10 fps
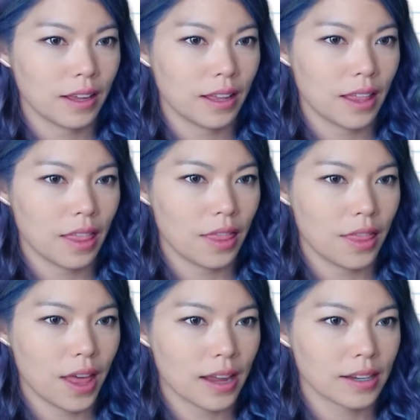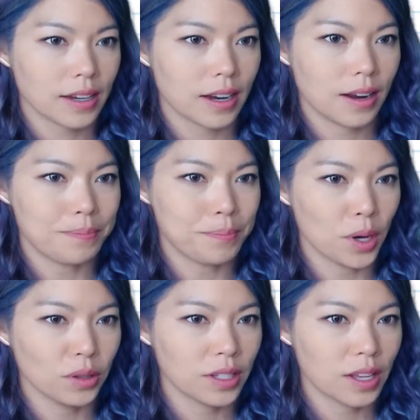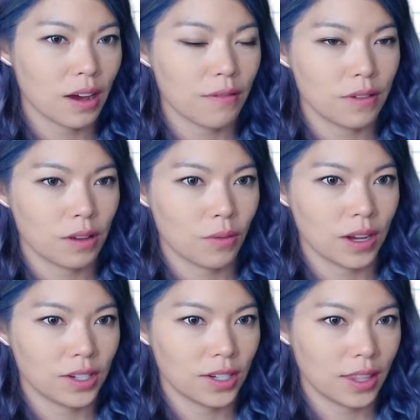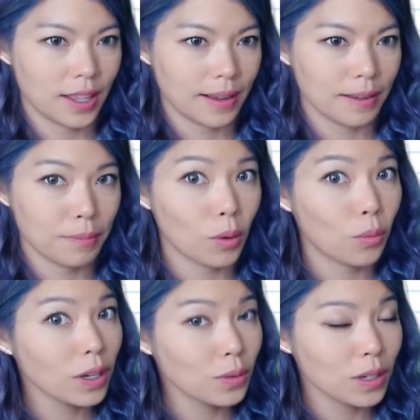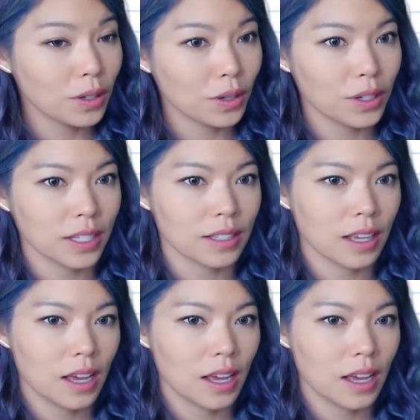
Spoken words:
that monster of equation there. But what do we notice?